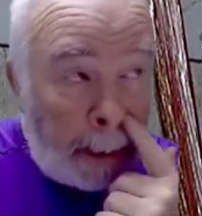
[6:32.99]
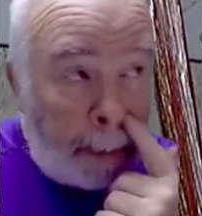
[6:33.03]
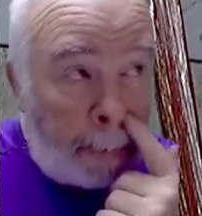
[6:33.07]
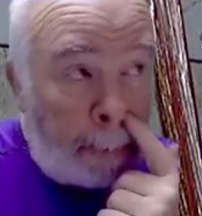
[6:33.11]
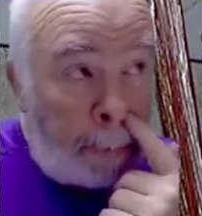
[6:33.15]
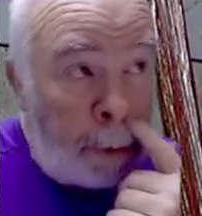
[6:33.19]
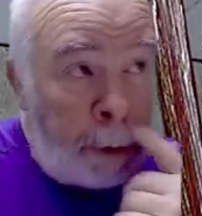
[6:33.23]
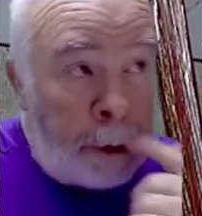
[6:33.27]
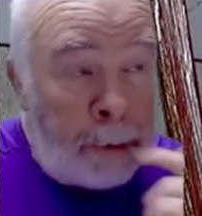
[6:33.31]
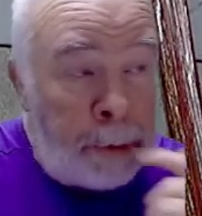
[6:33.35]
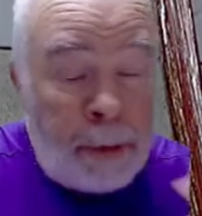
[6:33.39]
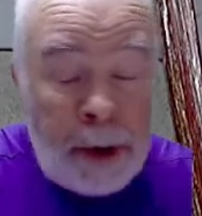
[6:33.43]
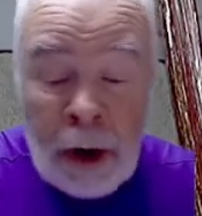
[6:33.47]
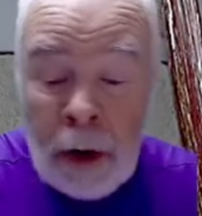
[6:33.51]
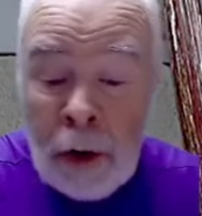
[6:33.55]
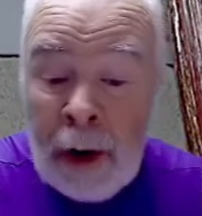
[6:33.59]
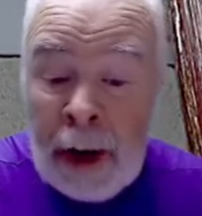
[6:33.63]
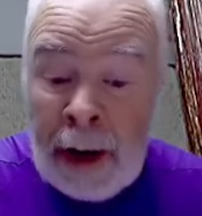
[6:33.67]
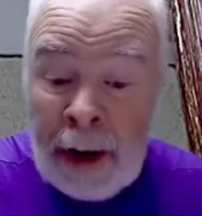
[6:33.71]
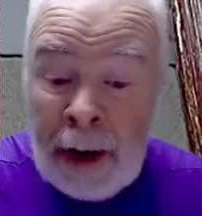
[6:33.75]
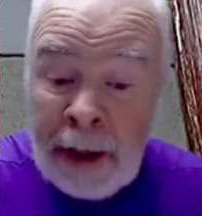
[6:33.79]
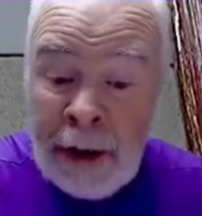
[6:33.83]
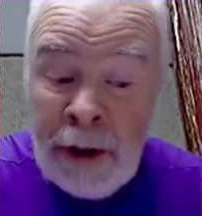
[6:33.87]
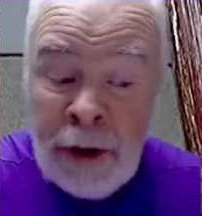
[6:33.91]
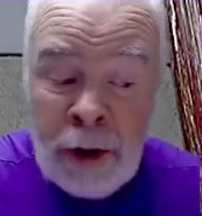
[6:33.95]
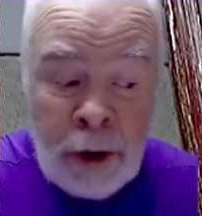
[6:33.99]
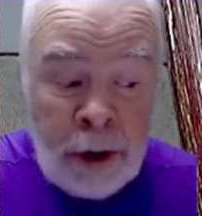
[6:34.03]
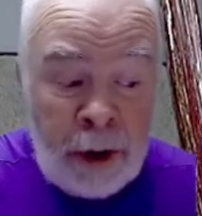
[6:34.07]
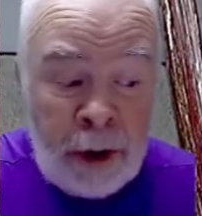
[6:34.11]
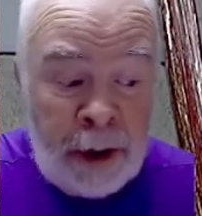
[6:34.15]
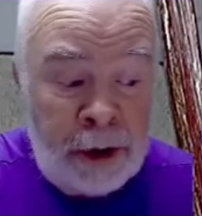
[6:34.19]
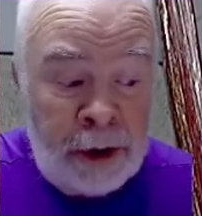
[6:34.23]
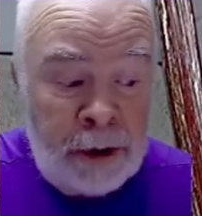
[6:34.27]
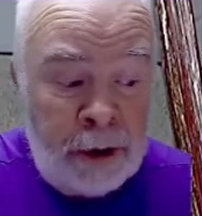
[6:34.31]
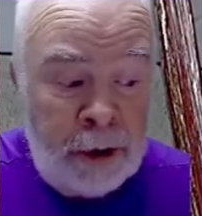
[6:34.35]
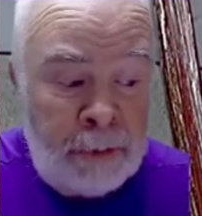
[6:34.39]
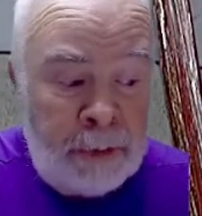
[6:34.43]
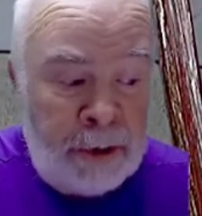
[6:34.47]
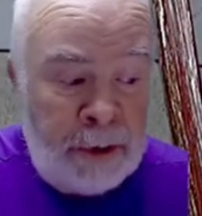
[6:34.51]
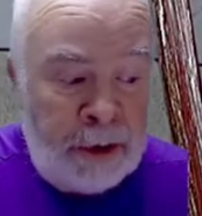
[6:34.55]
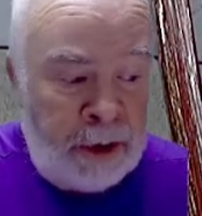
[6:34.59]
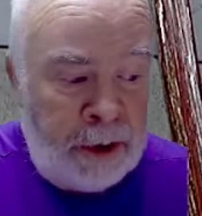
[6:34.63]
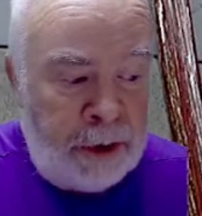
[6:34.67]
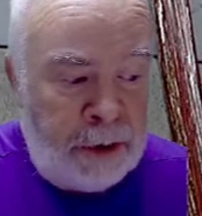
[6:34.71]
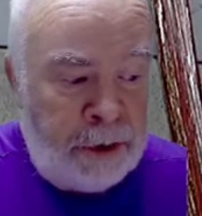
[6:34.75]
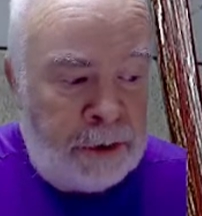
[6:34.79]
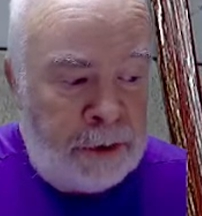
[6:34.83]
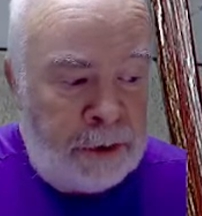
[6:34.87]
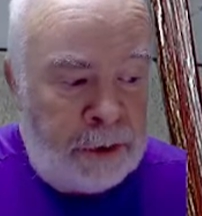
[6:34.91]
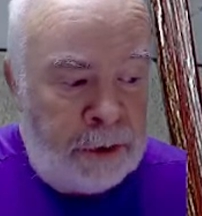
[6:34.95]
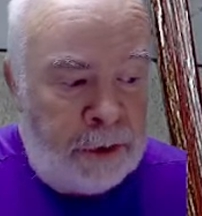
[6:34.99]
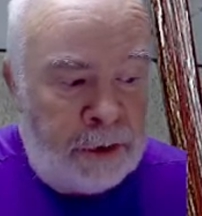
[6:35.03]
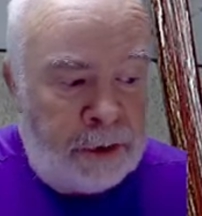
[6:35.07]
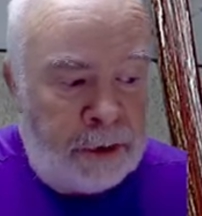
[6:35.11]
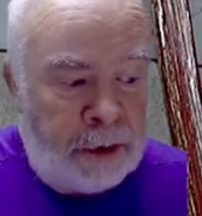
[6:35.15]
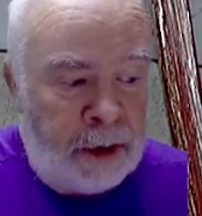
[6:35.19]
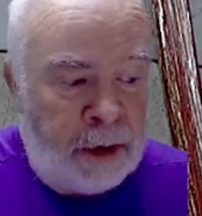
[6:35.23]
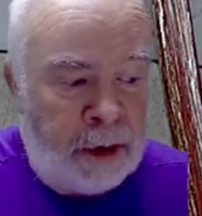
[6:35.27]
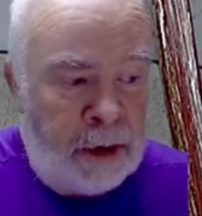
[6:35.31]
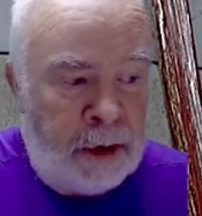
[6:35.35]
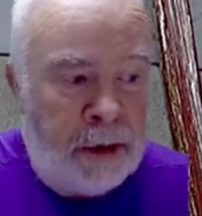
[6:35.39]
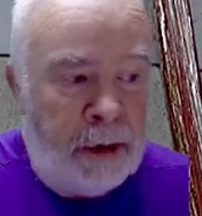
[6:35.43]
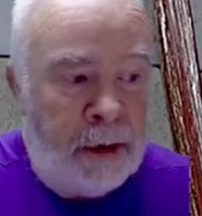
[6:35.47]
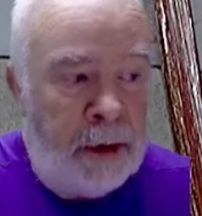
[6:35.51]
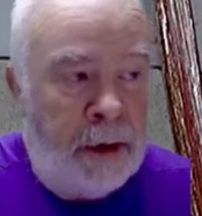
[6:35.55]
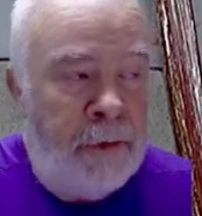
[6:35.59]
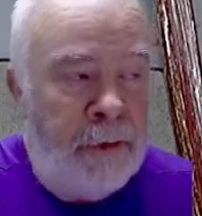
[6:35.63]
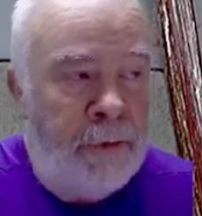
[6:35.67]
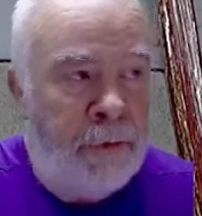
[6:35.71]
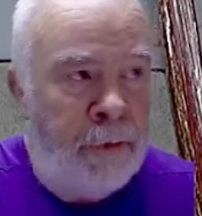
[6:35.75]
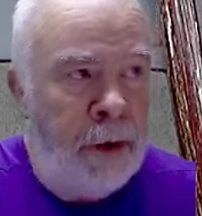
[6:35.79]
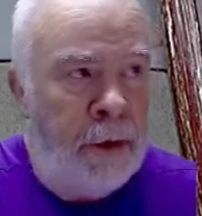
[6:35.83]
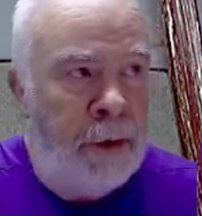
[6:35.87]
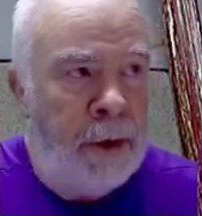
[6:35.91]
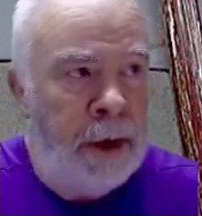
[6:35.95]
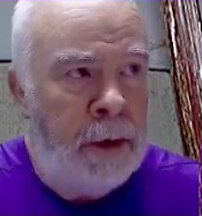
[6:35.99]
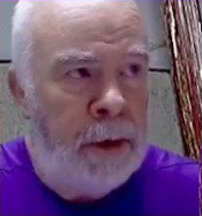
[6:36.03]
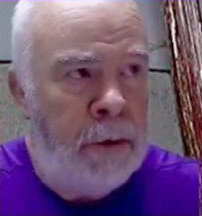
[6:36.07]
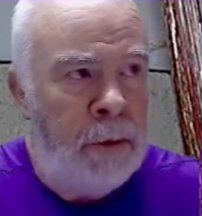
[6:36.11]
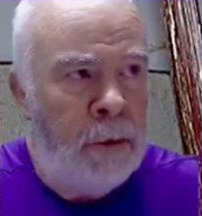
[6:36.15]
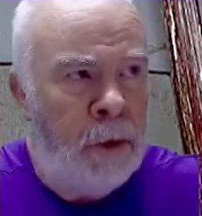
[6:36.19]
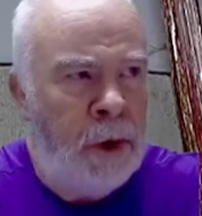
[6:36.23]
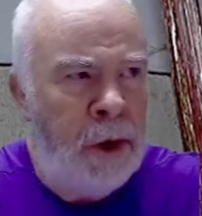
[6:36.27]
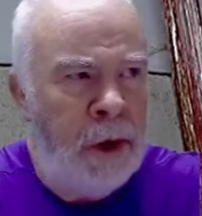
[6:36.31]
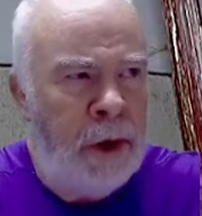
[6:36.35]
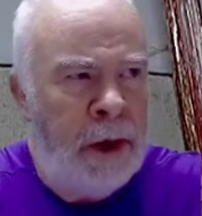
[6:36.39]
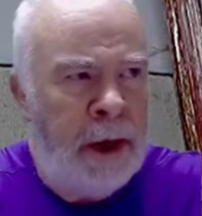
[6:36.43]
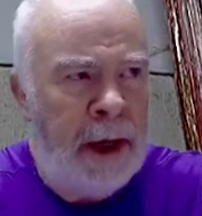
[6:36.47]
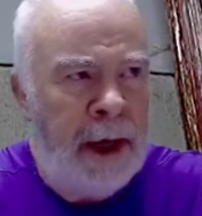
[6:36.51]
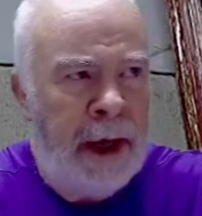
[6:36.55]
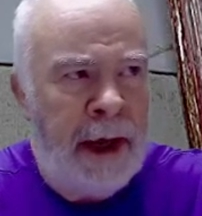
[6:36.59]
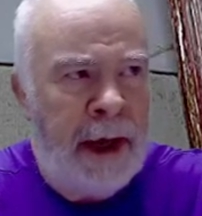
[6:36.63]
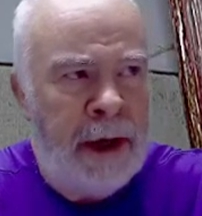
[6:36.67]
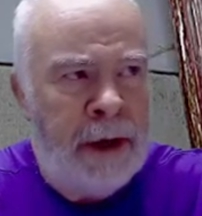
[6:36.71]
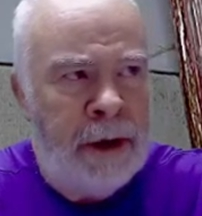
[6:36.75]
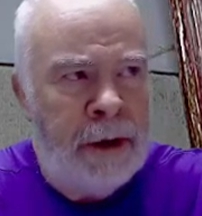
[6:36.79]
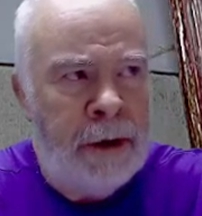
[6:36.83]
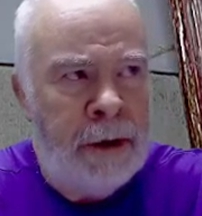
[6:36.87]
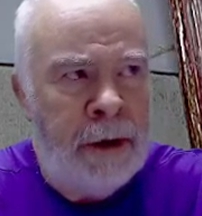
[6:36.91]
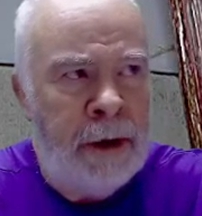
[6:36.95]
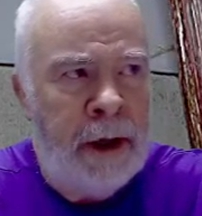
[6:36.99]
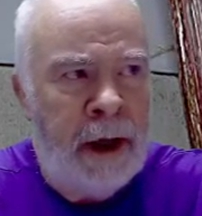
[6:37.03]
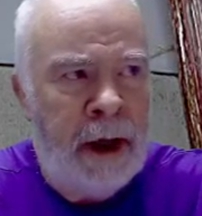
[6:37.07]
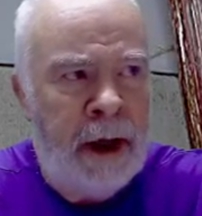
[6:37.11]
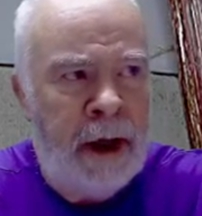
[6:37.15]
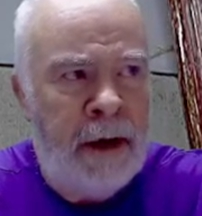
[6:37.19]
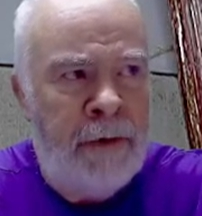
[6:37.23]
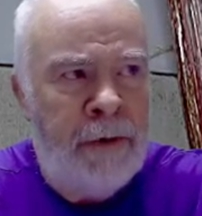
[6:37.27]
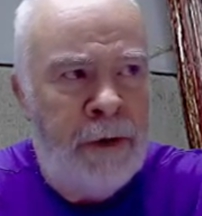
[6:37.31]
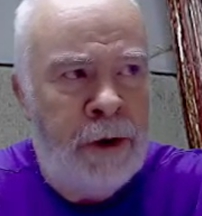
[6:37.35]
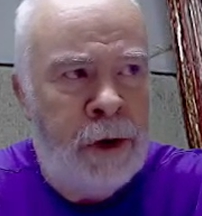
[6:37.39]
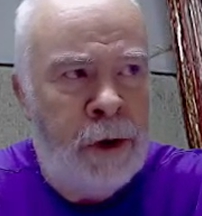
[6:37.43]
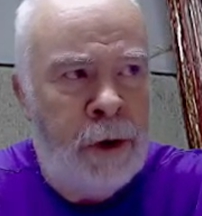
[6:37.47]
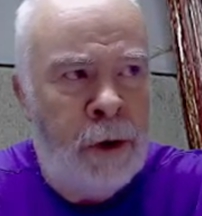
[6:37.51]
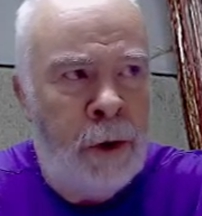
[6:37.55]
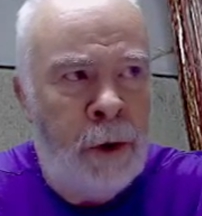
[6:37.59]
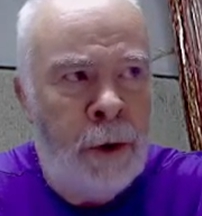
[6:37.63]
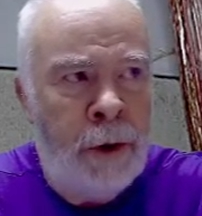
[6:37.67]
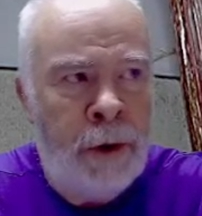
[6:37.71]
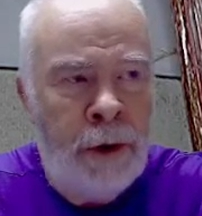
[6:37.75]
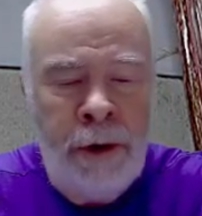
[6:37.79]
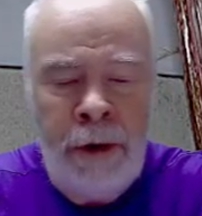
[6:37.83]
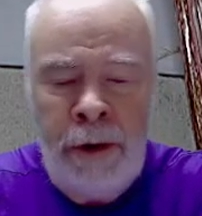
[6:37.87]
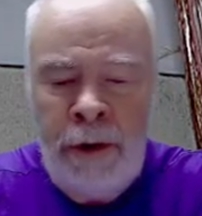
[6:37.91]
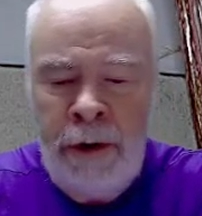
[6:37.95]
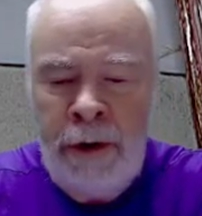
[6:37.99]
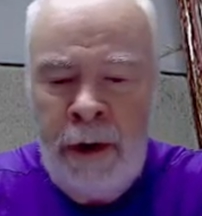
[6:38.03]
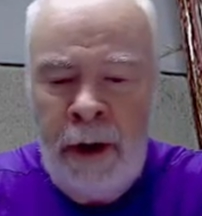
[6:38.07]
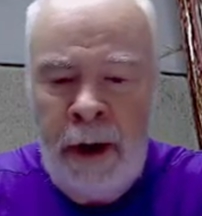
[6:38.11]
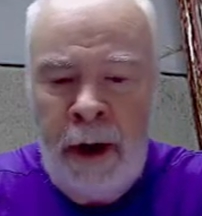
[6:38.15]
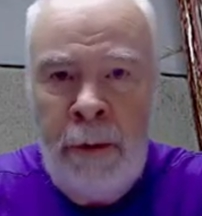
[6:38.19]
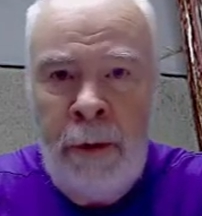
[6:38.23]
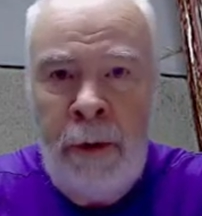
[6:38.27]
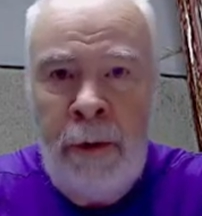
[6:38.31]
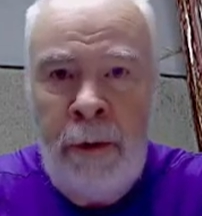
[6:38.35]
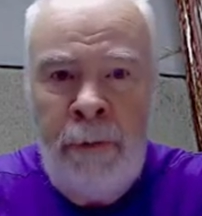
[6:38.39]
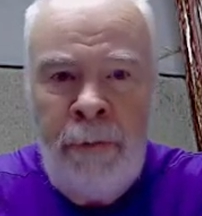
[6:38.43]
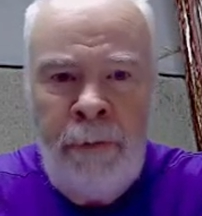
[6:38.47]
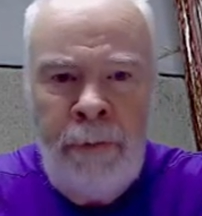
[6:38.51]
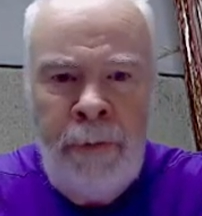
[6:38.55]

With a bit of luck, it should actually be instant. So if we would actually have a short on this cable,